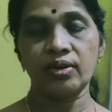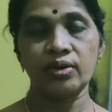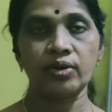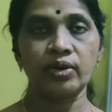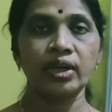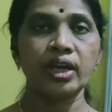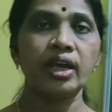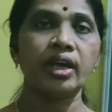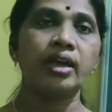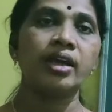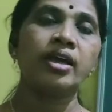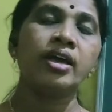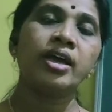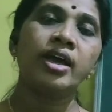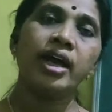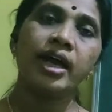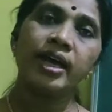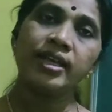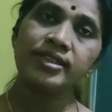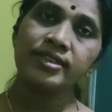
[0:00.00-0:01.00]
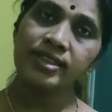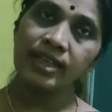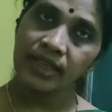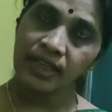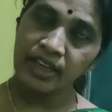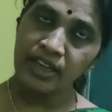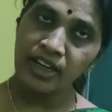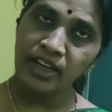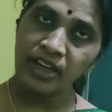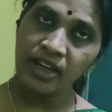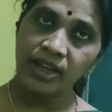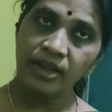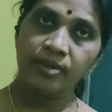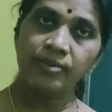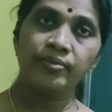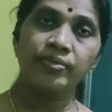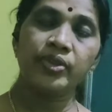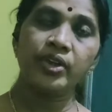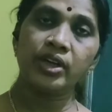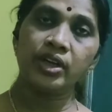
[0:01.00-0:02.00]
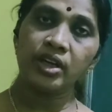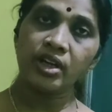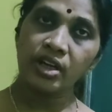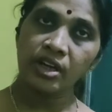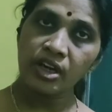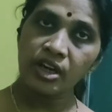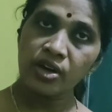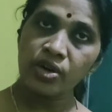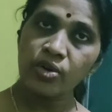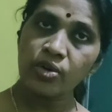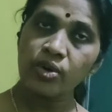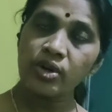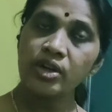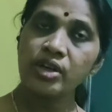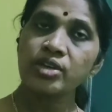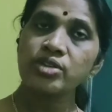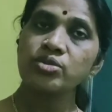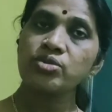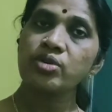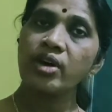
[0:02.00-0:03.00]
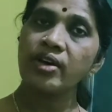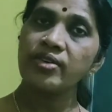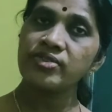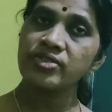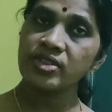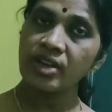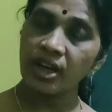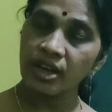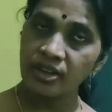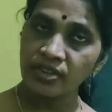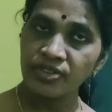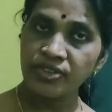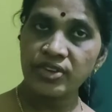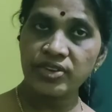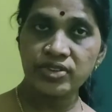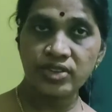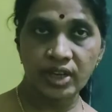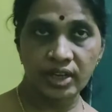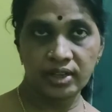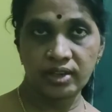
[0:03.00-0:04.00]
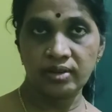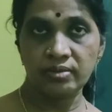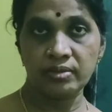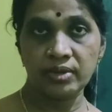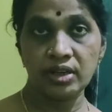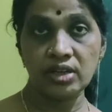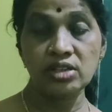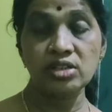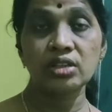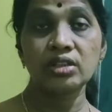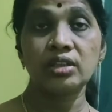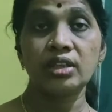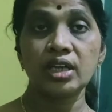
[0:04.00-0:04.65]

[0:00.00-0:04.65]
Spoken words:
Okay, and secondly, the Indian rulers who have signed this agreement,